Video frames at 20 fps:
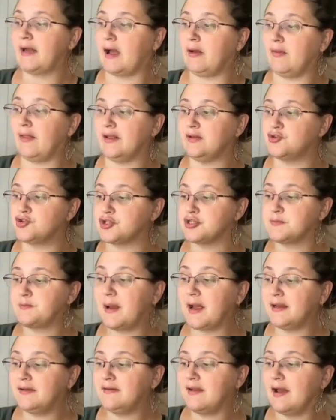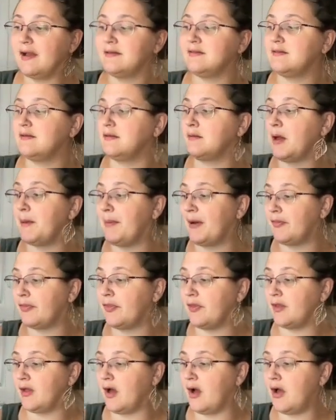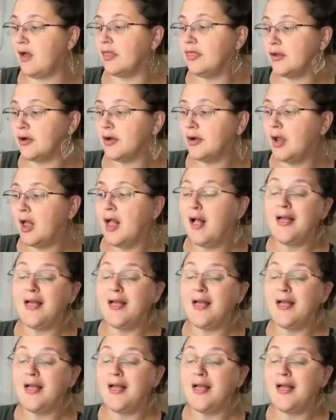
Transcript: outlines your spine text about the author.